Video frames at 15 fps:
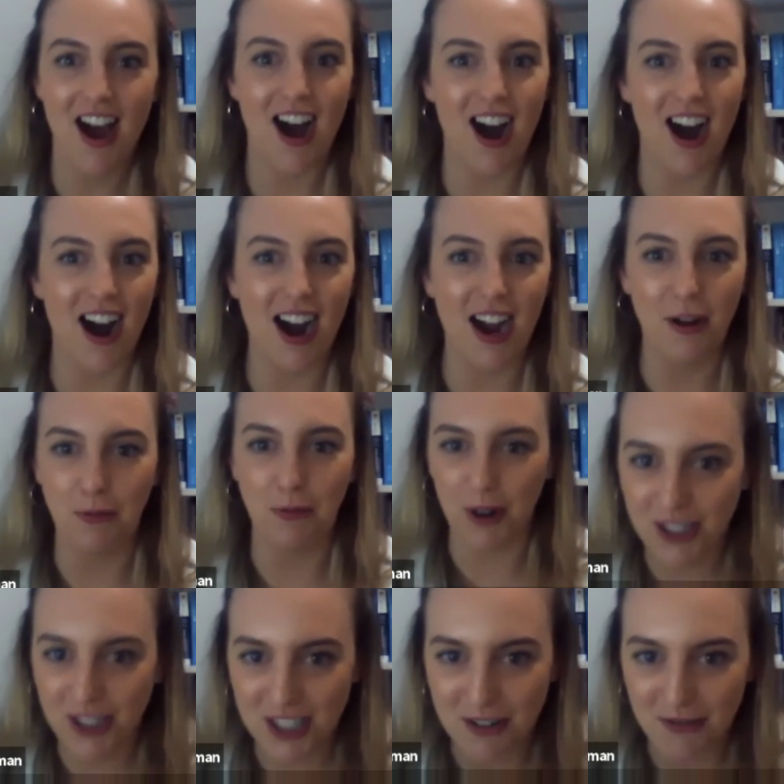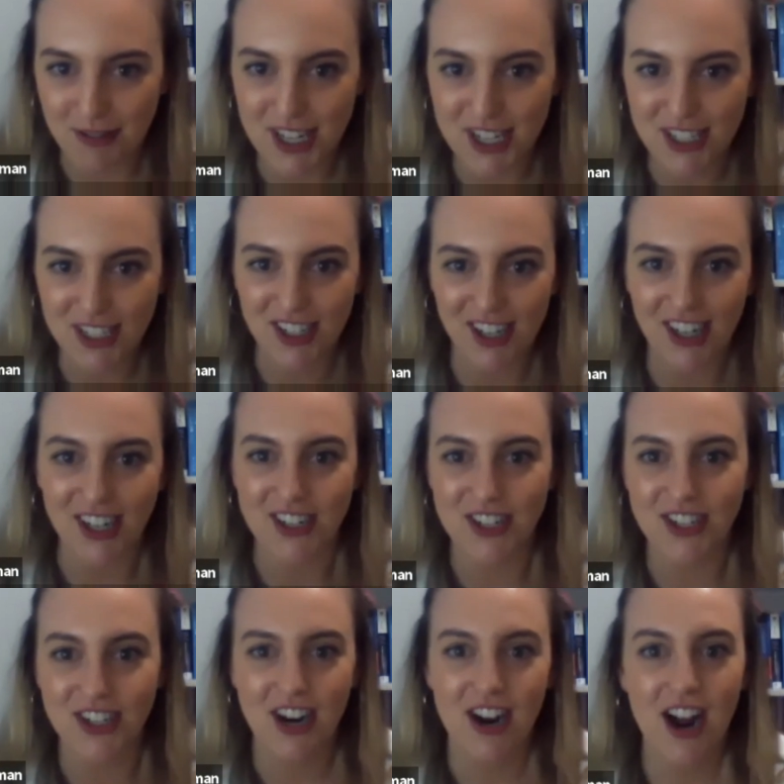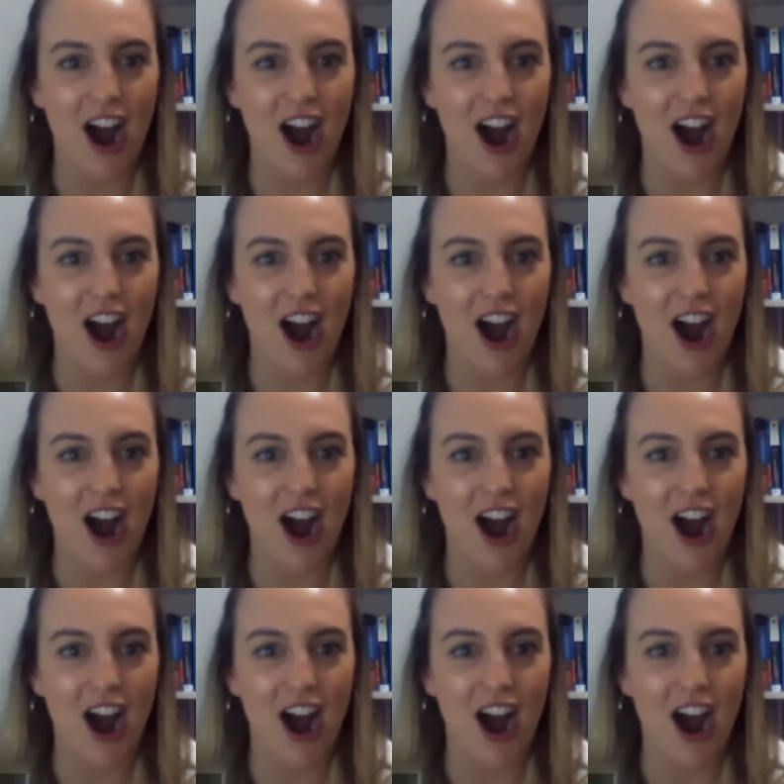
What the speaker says: I worked in research.